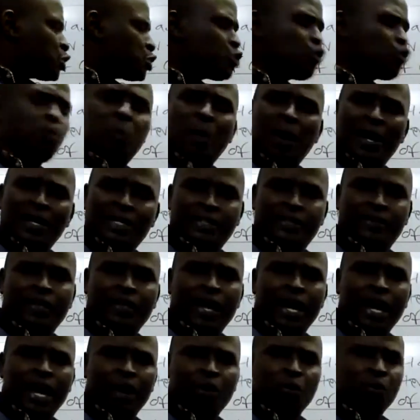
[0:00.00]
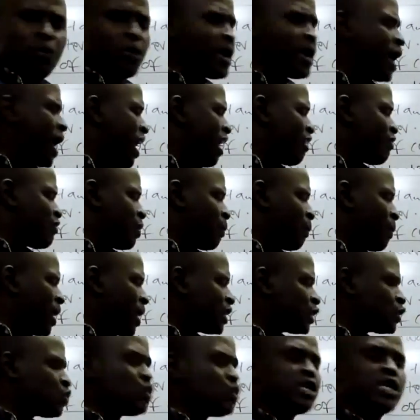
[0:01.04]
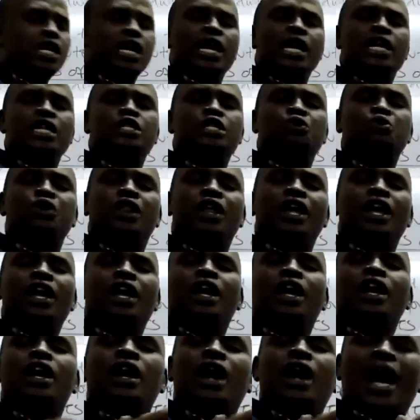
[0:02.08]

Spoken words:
two parts there. We have the part which deals with the